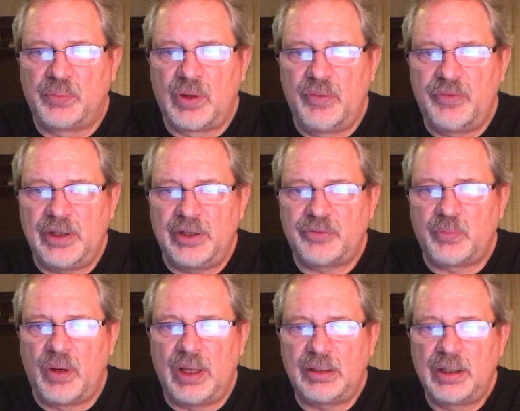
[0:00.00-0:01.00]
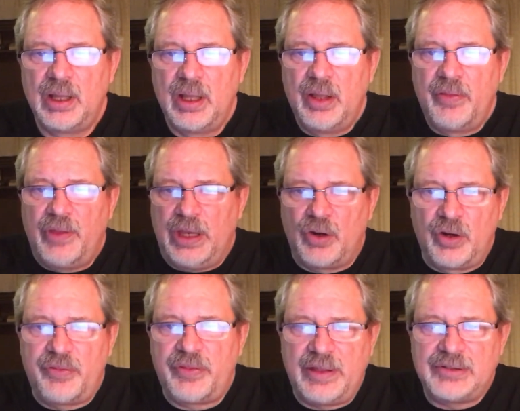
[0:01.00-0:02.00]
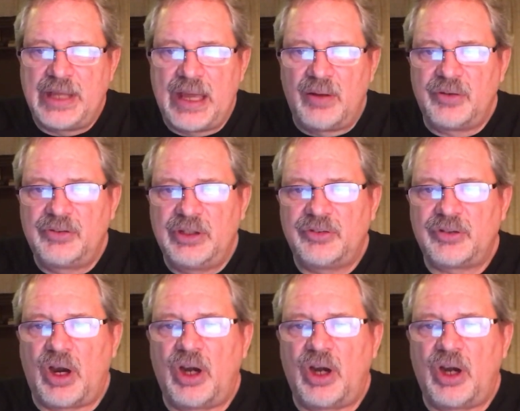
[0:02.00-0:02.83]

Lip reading: wrote this, what? The earth that now exists